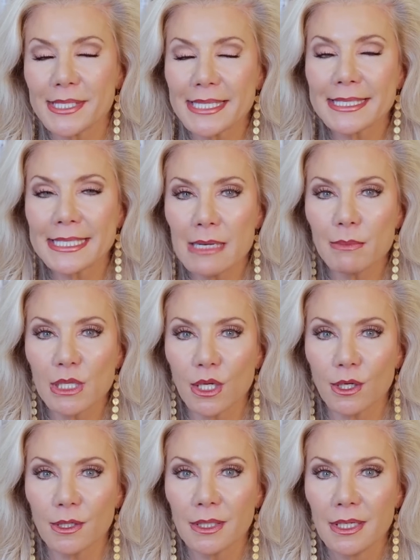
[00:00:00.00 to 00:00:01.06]
Was it
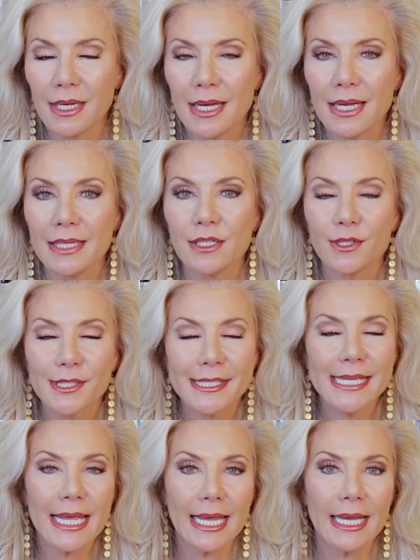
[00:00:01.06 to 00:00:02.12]
similar? You'll
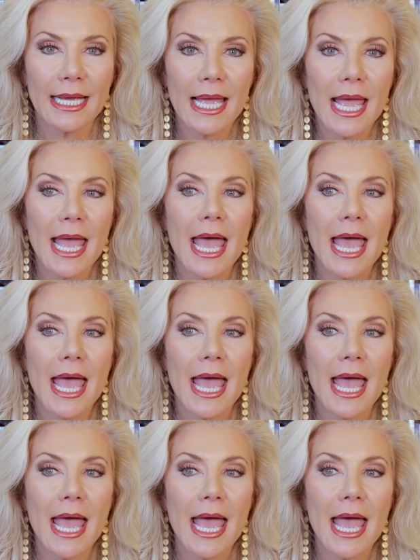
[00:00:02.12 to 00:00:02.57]
see